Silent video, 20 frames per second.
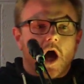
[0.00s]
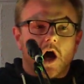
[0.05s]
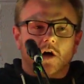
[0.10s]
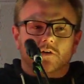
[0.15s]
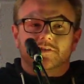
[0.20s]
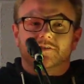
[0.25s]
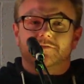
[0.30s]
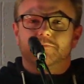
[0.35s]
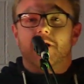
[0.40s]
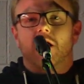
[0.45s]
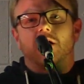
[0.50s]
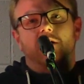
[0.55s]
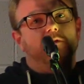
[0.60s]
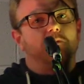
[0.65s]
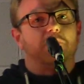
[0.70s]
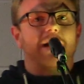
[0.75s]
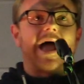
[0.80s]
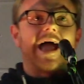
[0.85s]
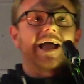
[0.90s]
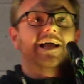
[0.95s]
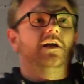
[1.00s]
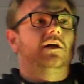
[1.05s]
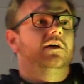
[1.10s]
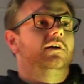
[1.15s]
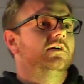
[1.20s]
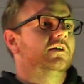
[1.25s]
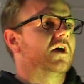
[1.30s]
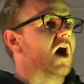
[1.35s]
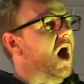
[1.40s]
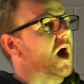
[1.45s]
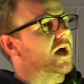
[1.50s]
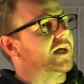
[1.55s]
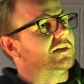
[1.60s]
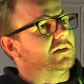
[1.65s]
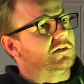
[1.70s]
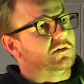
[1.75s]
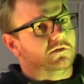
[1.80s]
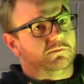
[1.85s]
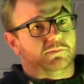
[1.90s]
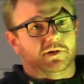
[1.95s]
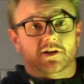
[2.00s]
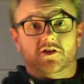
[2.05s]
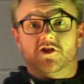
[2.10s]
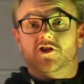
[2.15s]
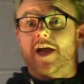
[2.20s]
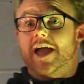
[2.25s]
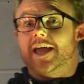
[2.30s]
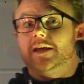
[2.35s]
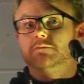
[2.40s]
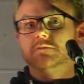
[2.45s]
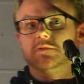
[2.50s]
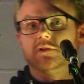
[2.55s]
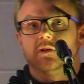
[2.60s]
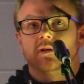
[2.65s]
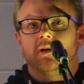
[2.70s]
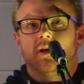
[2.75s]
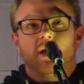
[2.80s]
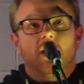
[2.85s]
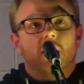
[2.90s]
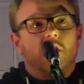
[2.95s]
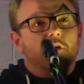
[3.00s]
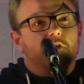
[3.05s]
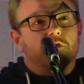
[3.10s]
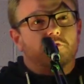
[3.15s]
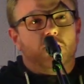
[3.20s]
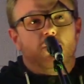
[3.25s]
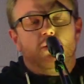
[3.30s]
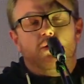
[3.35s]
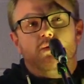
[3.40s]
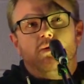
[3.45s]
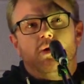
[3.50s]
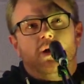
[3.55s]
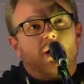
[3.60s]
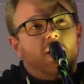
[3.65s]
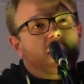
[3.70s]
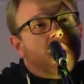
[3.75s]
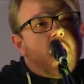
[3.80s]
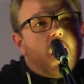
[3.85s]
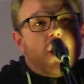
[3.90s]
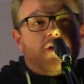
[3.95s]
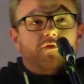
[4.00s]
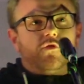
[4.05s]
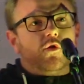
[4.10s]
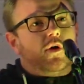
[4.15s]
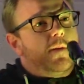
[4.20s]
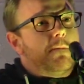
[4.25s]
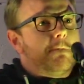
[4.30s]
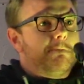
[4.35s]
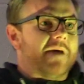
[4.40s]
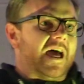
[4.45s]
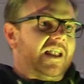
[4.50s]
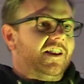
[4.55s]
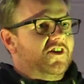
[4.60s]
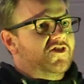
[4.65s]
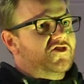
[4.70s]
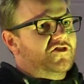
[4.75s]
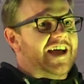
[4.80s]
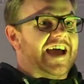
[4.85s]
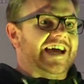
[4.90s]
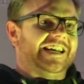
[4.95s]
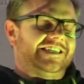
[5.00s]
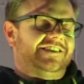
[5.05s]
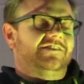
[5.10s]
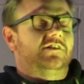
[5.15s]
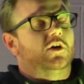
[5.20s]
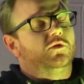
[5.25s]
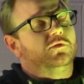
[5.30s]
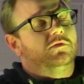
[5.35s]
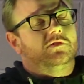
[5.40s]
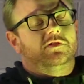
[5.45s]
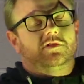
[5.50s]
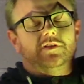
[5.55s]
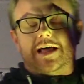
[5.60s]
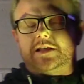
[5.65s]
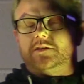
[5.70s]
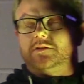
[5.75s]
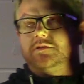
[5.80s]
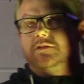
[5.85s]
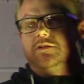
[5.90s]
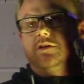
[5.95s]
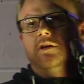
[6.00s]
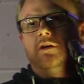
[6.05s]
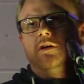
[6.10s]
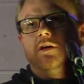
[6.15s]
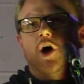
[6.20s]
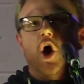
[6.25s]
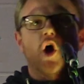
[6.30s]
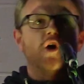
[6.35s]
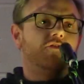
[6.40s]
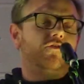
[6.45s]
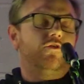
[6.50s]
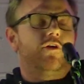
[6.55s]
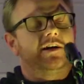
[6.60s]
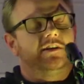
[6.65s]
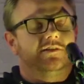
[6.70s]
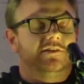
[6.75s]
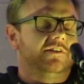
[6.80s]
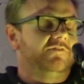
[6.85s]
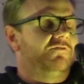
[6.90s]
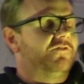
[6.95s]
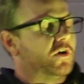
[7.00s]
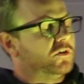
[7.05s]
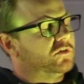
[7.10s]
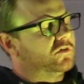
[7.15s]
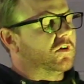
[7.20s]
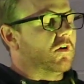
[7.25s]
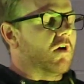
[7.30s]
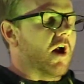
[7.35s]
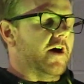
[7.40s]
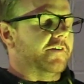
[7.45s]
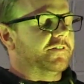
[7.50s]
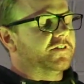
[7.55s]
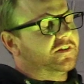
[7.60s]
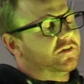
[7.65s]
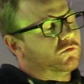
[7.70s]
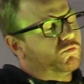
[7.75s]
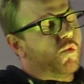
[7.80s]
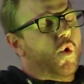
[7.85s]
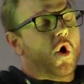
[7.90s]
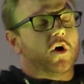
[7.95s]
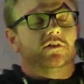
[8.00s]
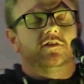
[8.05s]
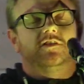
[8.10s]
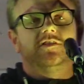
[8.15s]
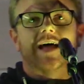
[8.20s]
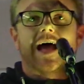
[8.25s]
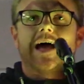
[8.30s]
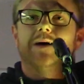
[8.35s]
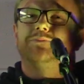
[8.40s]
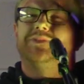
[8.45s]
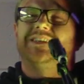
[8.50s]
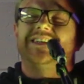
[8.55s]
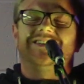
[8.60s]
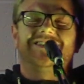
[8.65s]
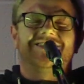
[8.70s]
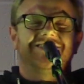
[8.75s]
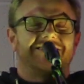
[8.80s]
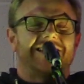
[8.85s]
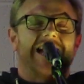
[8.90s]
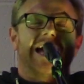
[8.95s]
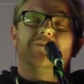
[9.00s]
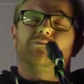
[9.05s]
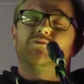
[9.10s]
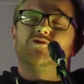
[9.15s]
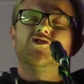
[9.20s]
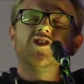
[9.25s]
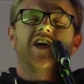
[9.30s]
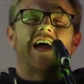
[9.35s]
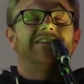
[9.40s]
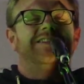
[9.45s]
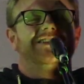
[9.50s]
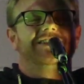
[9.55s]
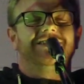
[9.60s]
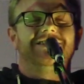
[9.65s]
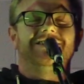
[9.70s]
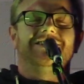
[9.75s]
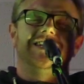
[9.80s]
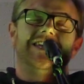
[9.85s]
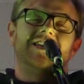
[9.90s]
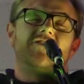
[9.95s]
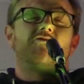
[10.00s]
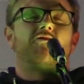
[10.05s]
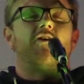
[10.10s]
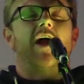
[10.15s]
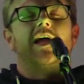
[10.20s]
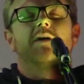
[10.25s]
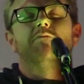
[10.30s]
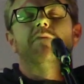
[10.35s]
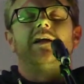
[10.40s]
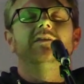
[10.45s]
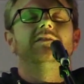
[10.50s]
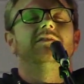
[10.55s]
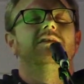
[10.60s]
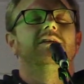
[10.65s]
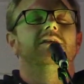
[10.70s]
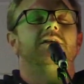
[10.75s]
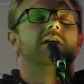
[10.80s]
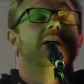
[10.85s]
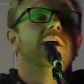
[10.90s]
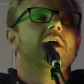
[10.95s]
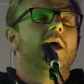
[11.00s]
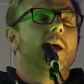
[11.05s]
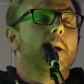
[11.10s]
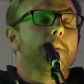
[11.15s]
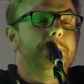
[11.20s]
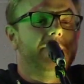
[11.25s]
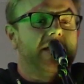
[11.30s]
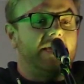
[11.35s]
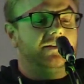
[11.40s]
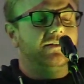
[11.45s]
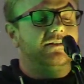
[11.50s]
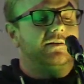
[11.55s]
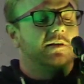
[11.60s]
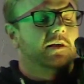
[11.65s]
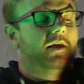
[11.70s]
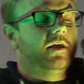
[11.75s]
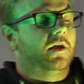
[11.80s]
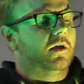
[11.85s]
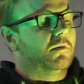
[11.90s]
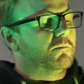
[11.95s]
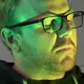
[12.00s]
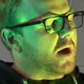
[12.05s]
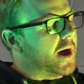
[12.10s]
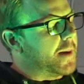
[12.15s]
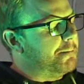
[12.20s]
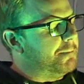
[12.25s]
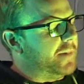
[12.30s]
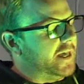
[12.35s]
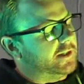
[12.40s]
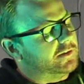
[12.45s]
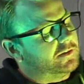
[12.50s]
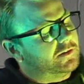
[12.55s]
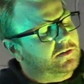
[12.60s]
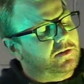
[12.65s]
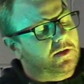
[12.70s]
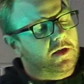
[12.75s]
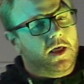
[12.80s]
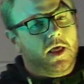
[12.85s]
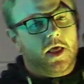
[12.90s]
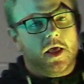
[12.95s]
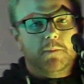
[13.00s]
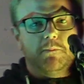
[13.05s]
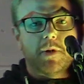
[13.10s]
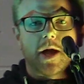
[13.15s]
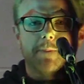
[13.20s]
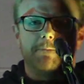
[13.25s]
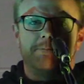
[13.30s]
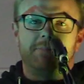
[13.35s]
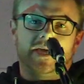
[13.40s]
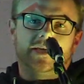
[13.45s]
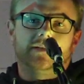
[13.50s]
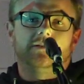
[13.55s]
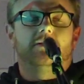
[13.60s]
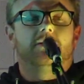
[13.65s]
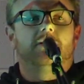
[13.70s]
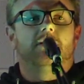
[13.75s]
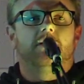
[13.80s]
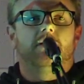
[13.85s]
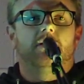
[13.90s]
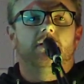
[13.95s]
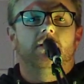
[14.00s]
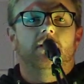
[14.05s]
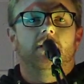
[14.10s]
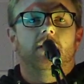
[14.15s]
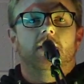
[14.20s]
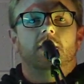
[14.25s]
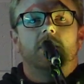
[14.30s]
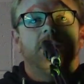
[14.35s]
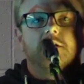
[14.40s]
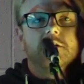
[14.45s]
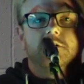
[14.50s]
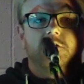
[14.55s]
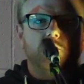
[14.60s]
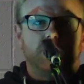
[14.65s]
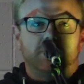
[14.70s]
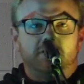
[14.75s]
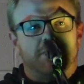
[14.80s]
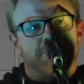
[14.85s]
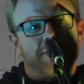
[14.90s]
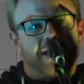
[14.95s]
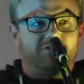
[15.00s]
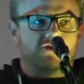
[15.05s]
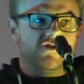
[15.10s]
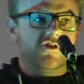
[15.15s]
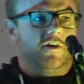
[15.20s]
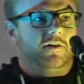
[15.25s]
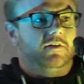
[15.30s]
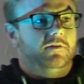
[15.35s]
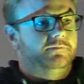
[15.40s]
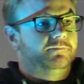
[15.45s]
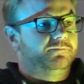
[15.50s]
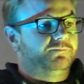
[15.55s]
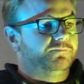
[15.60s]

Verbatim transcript: I'll smile back, kind but ashamed, through over-embellished anecdotes and over-edited photographs, WhatsApped and Snapchatted, defragmented, bit by bit by bit, to a dementia,